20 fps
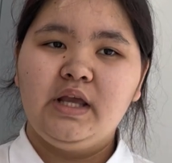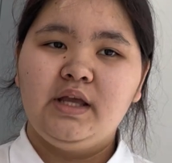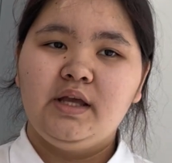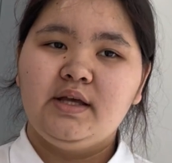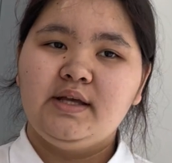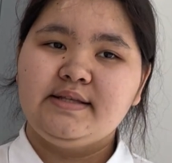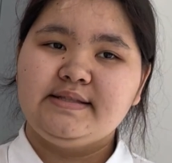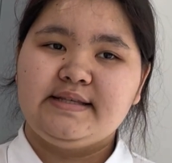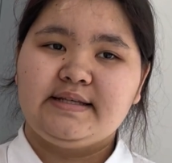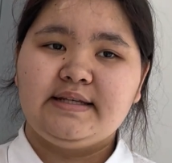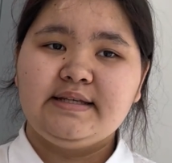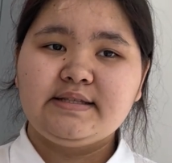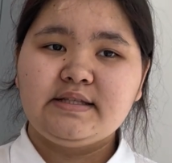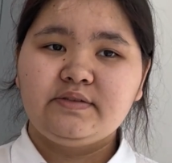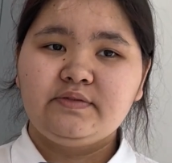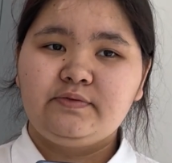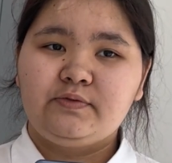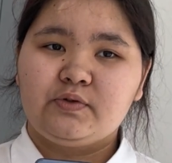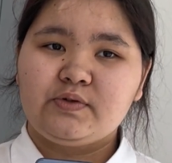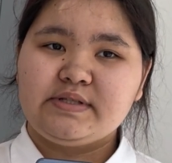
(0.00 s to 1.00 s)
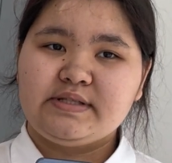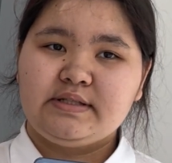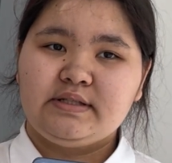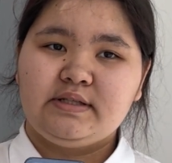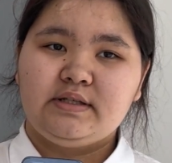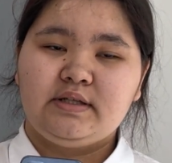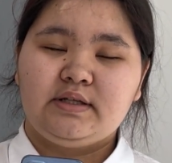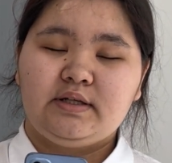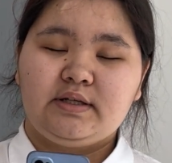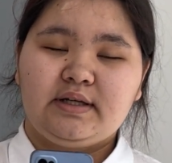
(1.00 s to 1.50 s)
The reason for
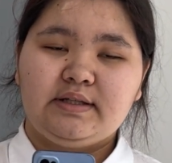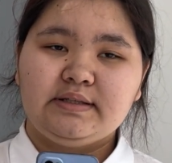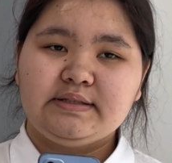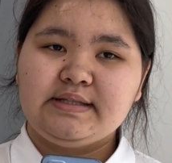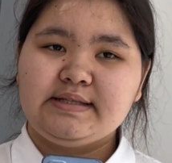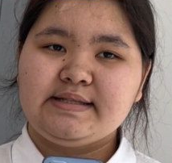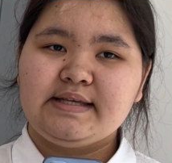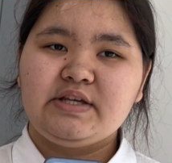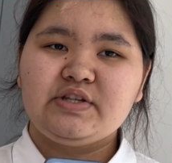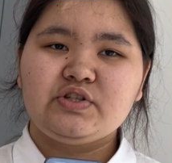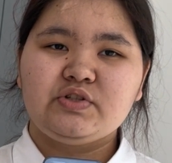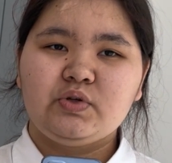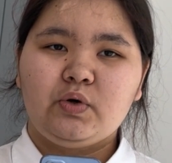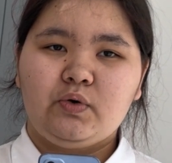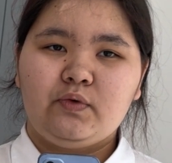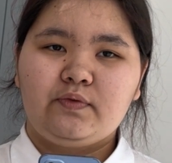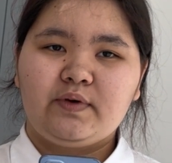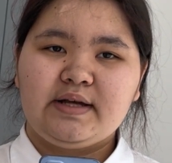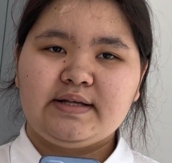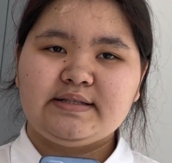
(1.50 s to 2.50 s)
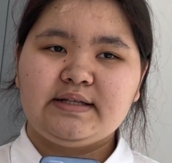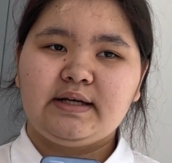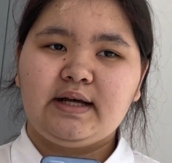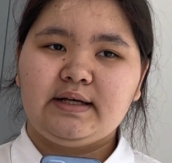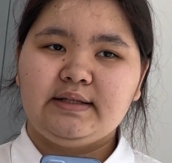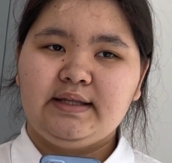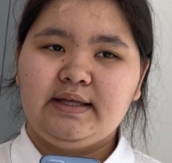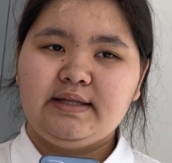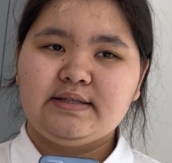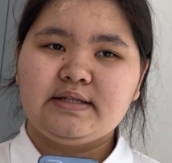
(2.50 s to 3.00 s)
the colonization of
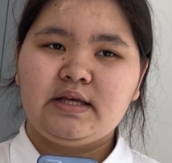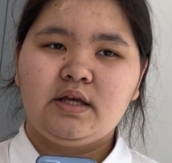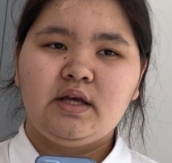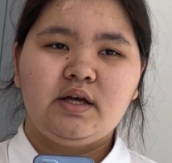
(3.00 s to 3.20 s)
Kazakhanates,